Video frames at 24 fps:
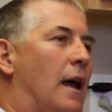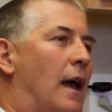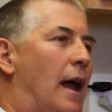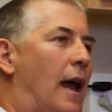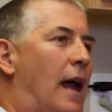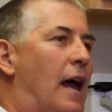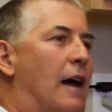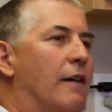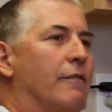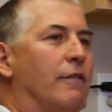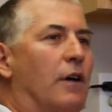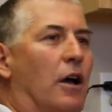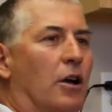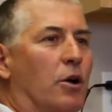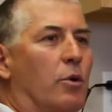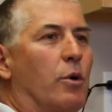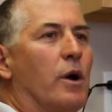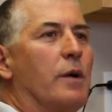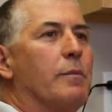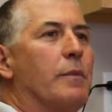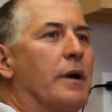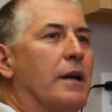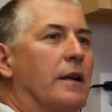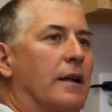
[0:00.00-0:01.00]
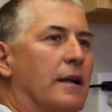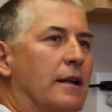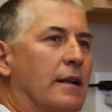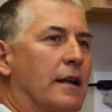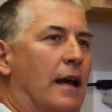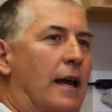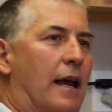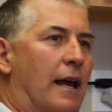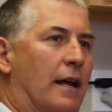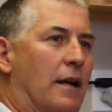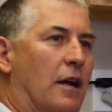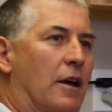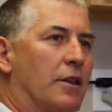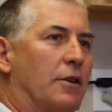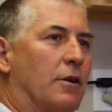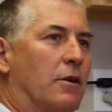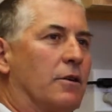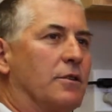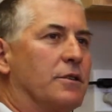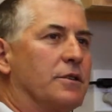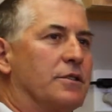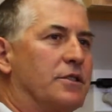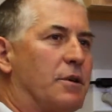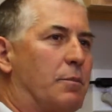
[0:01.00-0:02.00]
have equipment and
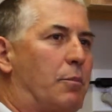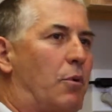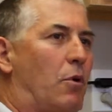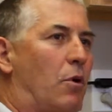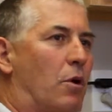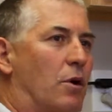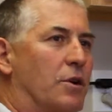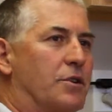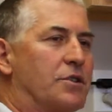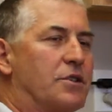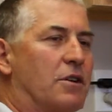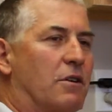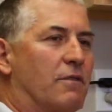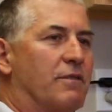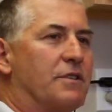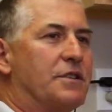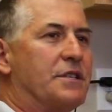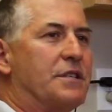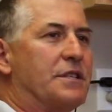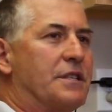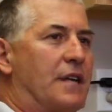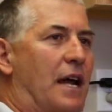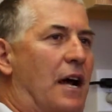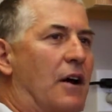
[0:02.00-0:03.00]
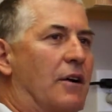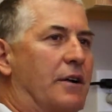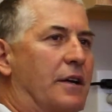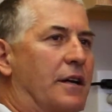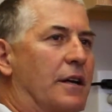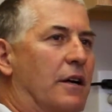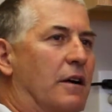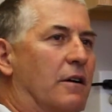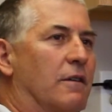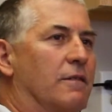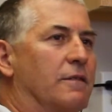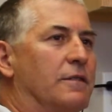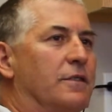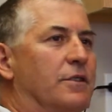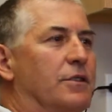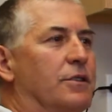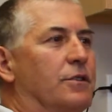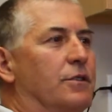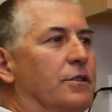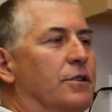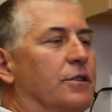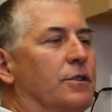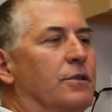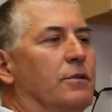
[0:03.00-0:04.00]
other support services out here
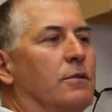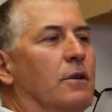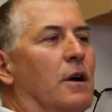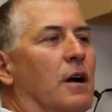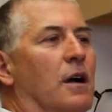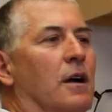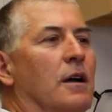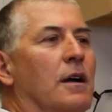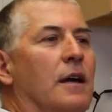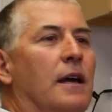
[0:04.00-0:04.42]
to do